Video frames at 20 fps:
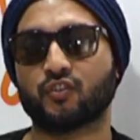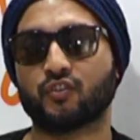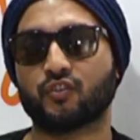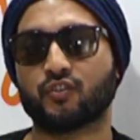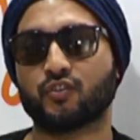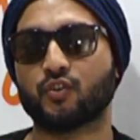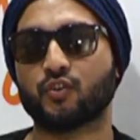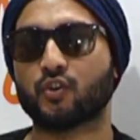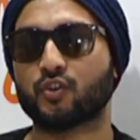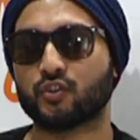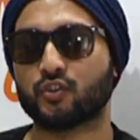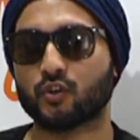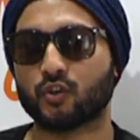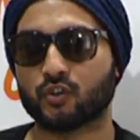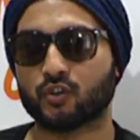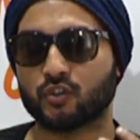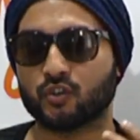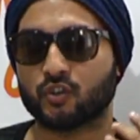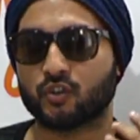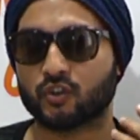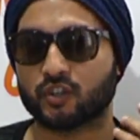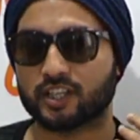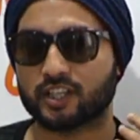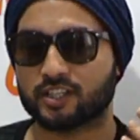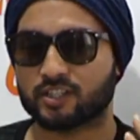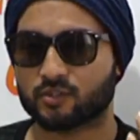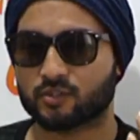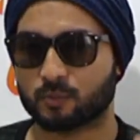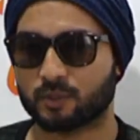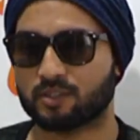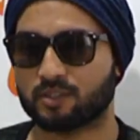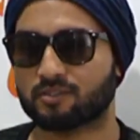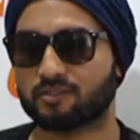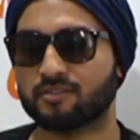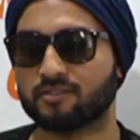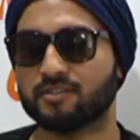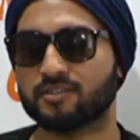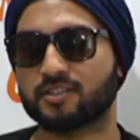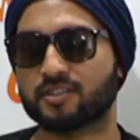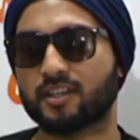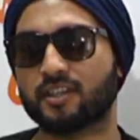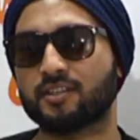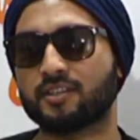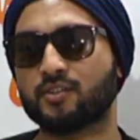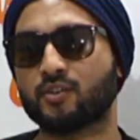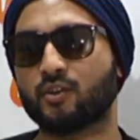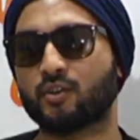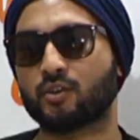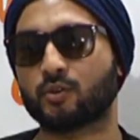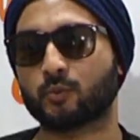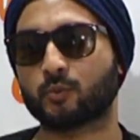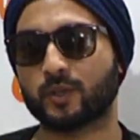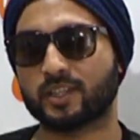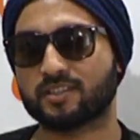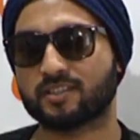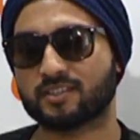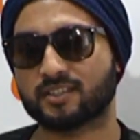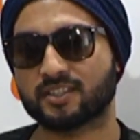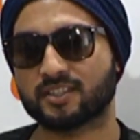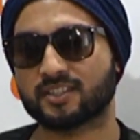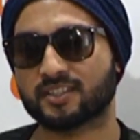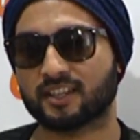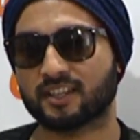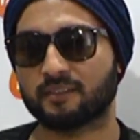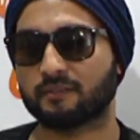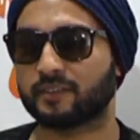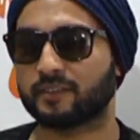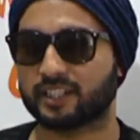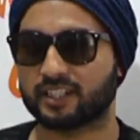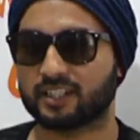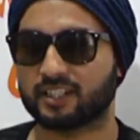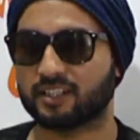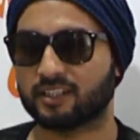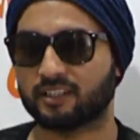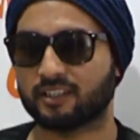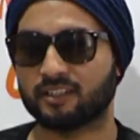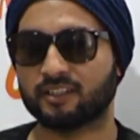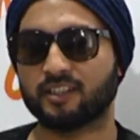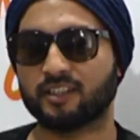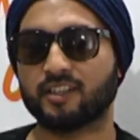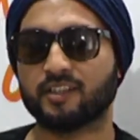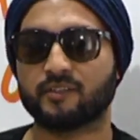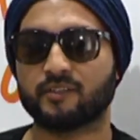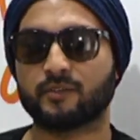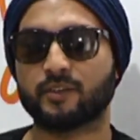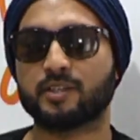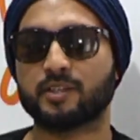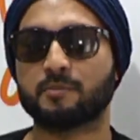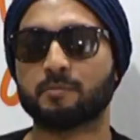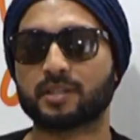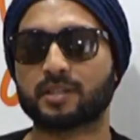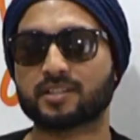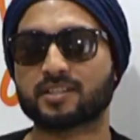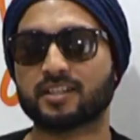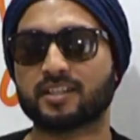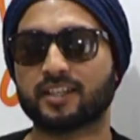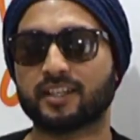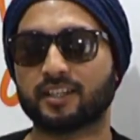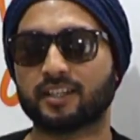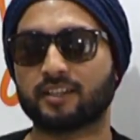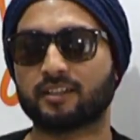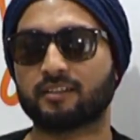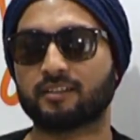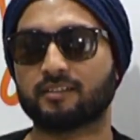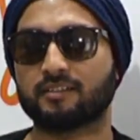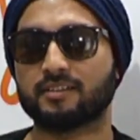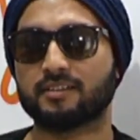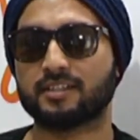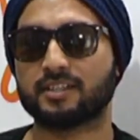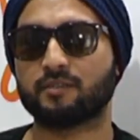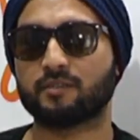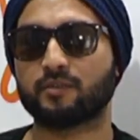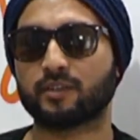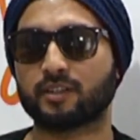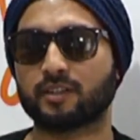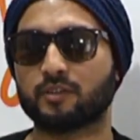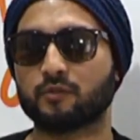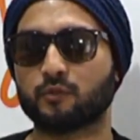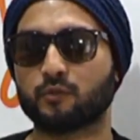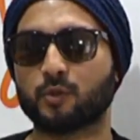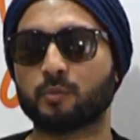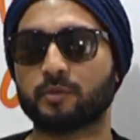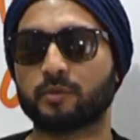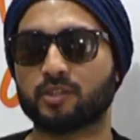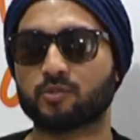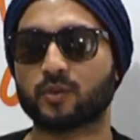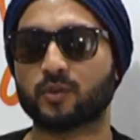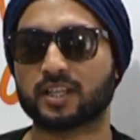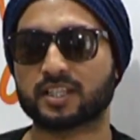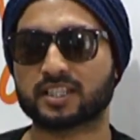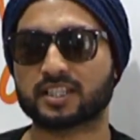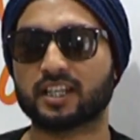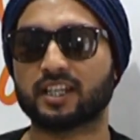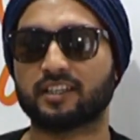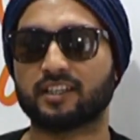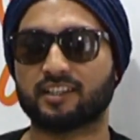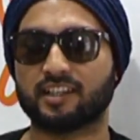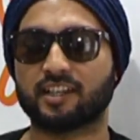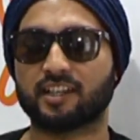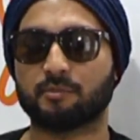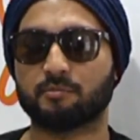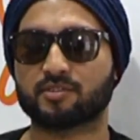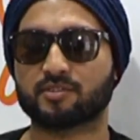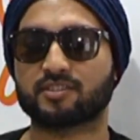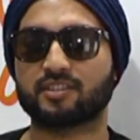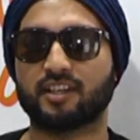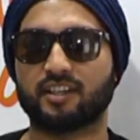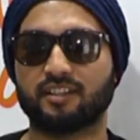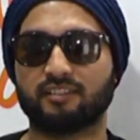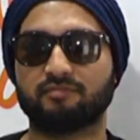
your intuitions and your questions are very, very much like difficult for me to answer at times. Yeah.